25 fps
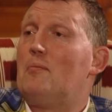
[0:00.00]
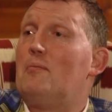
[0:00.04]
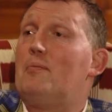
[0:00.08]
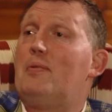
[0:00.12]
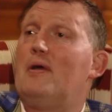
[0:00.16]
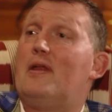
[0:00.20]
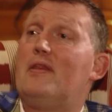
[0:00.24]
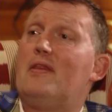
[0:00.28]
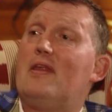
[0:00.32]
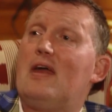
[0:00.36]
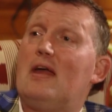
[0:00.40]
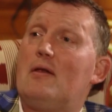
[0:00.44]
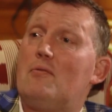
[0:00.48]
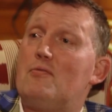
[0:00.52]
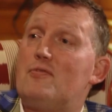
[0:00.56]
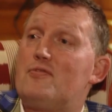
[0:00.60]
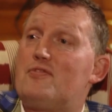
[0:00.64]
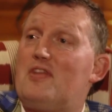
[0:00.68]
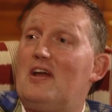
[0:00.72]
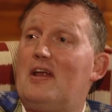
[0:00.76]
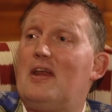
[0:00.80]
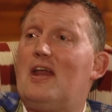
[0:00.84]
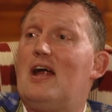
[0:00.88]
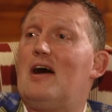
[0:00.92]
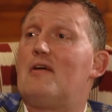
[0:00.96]
But then we've
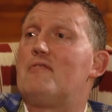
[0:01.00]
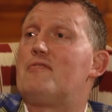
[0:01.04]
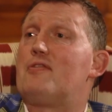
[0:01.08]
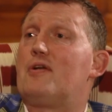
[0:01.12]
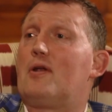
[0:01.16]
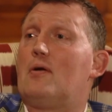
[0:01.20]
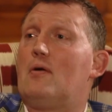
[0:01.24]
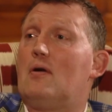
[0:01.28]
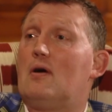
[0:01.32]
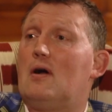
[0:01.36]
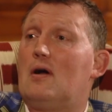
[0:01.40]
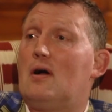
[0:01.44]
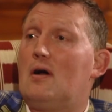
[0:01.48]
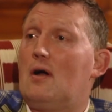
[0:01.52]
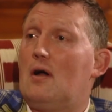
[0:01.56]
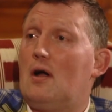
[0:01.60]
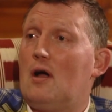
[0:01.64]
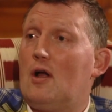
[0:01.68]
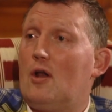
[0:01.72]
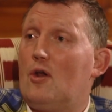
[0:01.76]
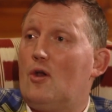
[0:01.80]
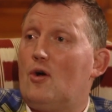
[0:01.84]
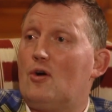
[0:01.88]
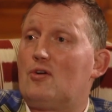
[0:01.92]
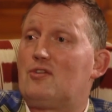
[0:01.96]
done that for
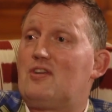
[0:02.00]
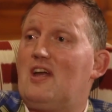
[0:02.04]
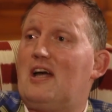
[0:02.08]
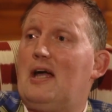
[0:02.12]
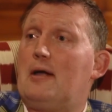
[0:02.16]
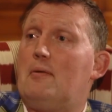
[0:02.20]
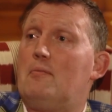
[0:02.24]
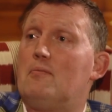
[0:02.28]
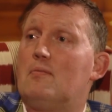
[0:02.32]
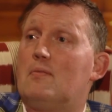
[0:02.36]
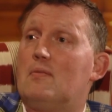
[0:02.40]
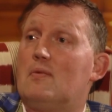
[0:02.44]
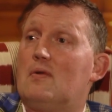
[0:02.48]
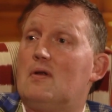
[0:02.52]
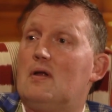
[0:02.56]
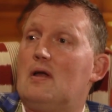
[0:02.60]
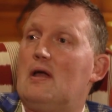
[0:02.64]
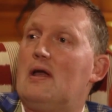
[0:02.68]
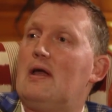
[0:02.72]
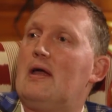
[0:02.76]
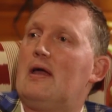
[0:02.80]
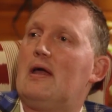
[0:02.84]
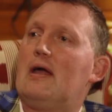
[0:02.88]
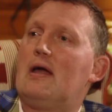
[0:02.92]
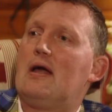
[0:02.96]
a long time.
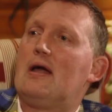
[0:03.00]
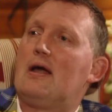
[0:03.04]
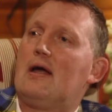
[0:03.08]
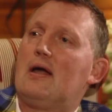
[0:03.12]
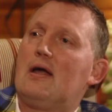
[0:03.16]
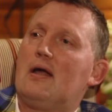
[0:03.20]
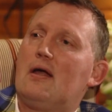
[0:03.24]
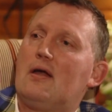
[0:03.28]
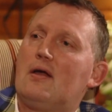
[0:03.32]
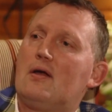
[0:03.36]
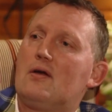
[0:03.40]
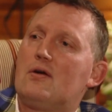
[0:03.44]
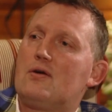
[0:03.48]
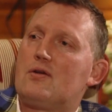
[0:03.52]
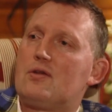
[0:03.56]
Yeah.